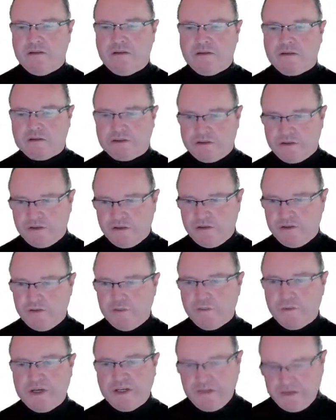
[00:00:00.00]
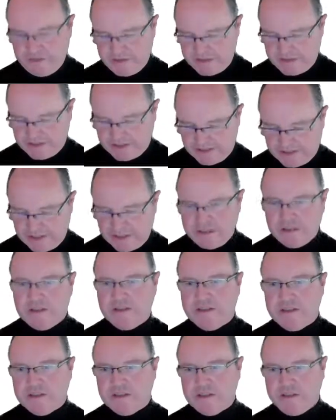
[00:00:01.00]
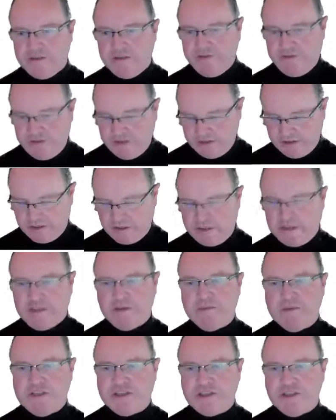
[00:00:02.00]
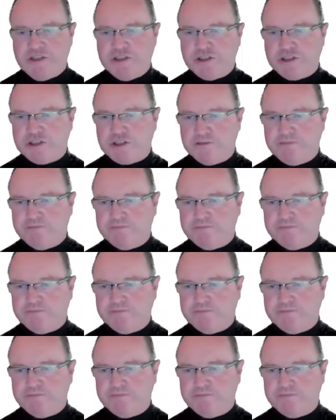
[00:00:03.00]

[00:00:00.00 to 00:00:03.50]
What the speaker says: So we're going to send the V-line a message.